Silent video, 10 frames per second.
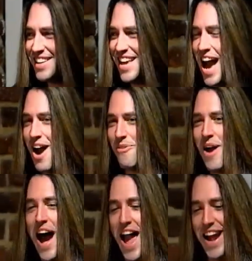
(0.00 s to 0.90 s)
yeah,
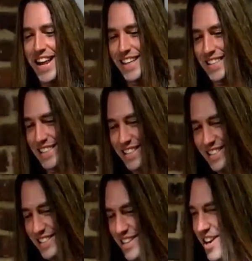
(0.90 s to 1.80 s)
right.
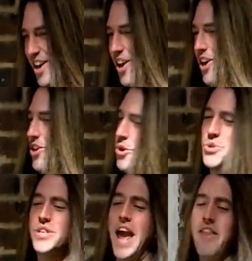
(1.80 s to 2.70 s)
You
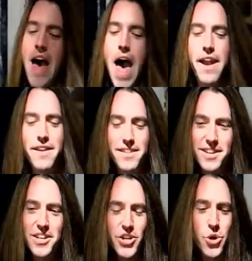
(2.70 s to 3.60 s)
say that.
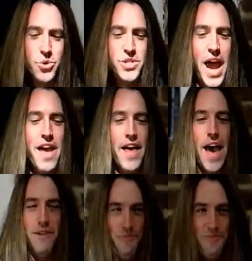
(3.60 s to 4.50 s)
You say that.